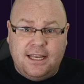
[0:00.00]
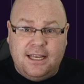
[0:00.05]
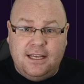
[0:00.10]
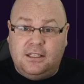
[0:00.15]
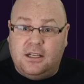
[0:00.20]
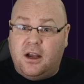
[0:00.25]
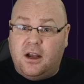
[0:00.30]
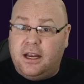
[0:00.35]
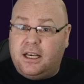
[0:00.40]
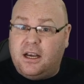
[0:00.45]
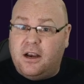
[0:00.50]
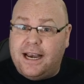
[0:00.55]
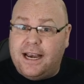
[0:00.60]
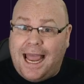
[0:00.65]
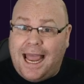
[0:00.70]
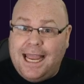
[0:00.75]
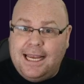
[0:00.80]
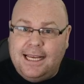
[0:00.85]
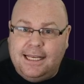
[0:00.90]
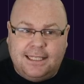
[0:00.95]
League title
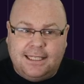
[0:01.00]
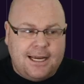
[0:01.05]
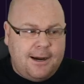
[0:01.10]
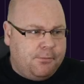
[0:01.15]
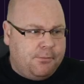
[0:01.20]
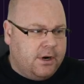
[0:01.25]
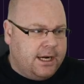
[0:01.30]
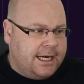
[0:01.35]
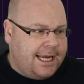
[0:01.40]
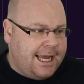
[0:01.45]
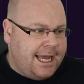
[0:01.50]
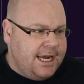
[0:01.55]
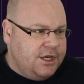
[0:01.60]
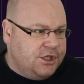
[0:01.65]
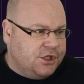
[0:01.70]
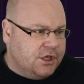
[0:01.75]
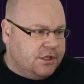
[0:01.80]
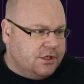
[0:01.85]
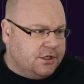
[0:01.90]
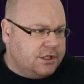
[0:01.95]
on eight separate
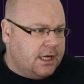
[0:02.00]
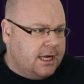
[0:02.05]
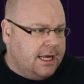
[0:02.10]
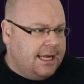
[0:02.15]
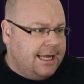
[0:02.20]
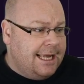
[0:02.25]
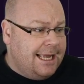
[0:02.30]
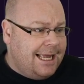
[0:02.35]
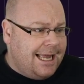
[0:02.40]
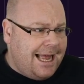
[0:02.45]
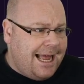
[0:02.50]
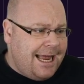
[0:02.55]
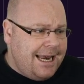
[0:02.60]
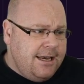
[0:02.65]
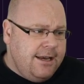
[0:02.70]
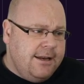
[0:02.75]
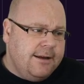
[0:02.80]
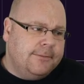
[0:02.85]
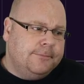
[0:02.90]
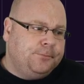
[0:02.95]
occasions.
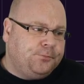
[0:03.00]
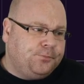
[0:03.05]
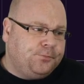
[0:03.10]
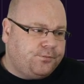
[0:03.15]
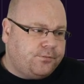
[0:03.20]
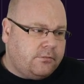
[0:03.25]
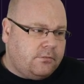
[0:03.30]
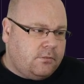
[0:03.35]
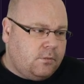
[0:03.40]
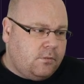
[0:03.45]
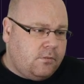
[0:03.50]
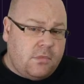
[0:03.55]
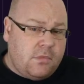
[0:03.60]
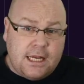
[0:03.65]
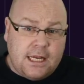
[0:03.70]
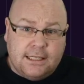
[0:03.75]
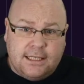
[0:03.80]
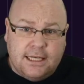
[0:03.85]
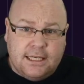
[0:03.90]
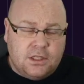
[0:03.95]
And
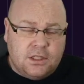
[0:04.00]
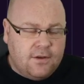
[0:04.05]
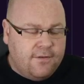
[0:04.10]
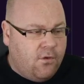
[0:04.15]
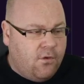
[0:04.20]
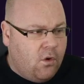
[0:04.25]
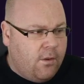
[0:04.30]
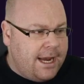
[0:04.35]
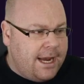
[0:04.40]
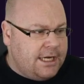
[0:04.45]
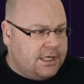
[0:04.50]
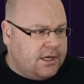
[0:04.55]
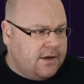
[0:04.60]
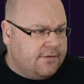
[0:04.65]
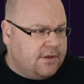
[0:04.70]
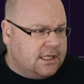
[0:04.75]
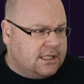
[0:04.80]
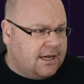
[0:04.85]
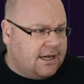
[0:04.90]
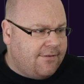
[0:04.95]
since the formation
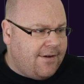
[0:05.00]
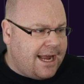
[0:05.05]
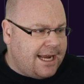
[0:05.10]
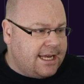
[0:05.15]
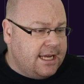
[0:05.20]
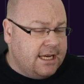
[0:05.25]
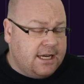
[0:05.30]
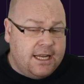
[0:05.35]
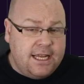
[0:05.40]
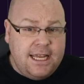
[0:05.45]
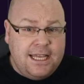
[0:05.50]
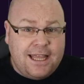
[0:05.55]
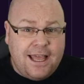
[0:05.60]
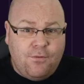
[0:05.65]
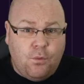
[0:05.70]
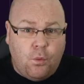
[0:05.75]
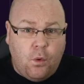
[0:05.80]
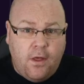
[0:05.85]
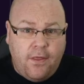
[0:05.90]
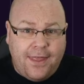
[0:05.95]
of the Slovakian League,
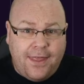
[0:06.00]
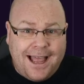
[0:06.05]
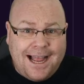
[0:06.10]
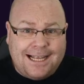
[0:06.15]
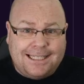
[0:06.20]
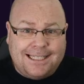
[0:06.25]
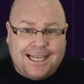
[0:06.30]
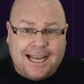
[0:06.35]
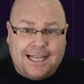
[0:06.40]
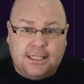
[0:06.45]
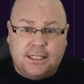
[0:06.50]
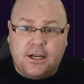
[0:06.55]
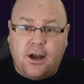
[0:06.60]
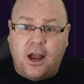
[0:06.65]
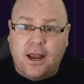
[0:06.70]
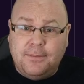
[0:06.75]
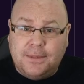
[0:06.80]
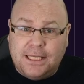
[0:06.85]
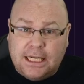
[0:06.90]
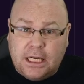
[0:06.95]
they've won that 10
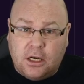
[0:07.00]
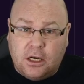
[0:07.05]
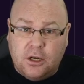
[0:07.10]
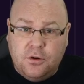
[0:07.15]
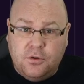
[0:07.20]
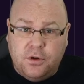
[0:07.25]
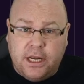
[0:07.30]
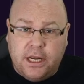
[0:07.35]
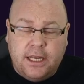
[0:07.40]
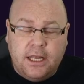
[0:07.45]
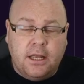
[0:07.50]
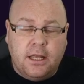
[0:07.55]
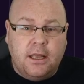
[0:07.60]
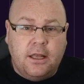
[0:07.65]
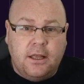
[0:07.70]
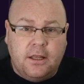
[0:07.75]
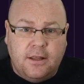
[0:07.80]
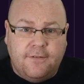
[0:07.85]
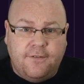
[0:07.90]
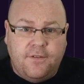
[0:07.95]
times, including
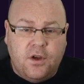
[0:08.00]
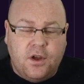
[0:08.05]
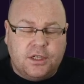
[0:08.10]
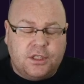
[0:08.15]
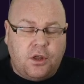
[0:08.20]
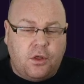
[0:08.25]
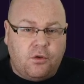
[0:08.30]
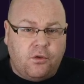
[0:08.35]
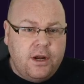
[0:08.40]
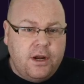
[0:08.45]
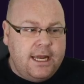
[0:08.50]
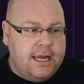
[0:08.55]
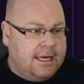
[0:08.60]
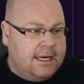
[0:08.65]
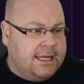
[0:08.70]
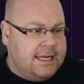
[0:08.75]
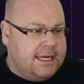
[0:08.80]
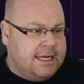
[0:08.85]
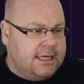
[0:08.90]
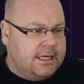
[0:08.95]
the first three
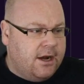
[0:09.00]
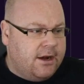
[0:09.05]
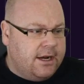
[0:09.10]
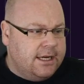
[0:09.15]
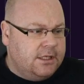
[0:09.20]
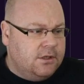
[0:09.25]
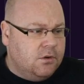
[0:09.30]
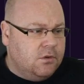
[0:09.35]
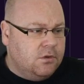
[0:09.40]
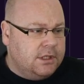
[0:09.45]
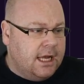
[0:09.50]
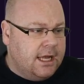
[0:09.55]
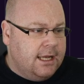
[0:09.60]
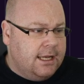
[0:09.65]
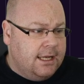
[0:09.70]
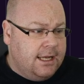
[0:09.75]
league titles.